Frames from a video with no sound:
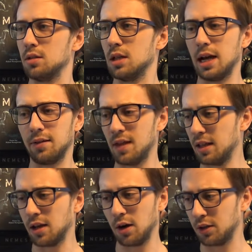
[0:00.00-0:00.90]
like
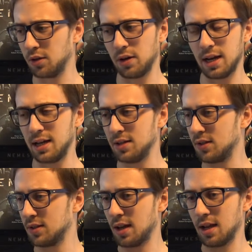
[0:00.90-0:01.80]
that character
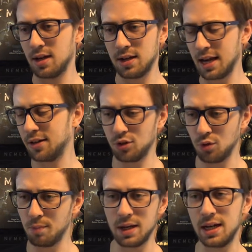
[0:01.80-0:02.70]
is uh, next
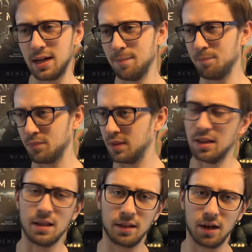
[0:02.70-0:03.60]
to me,
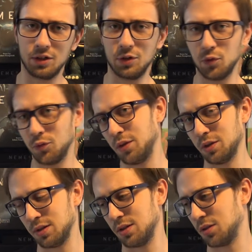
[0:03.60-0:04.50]
then that character
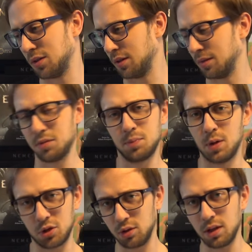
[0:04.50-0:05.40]
fulfills its uh,
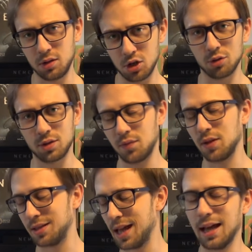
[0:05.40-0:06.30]
special condition, something
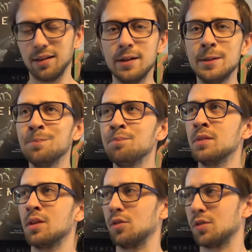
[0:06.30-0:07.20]
like that.
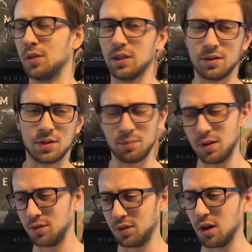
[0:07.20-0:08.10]
Something like that. Some,
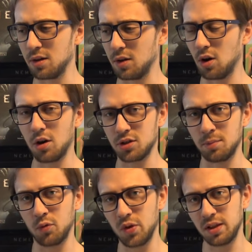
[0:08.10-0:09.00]
there, there, there are
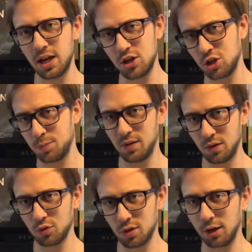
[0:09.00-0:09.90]
some relations
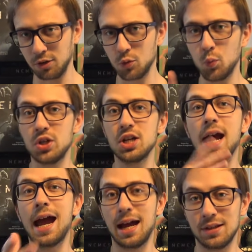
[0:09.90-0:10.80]
between those characters which
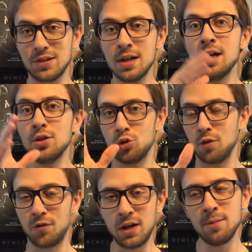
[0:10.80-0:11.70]
add to
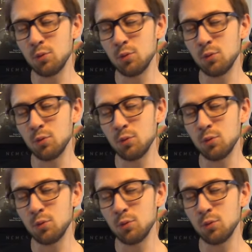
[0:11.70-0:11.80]
the theme,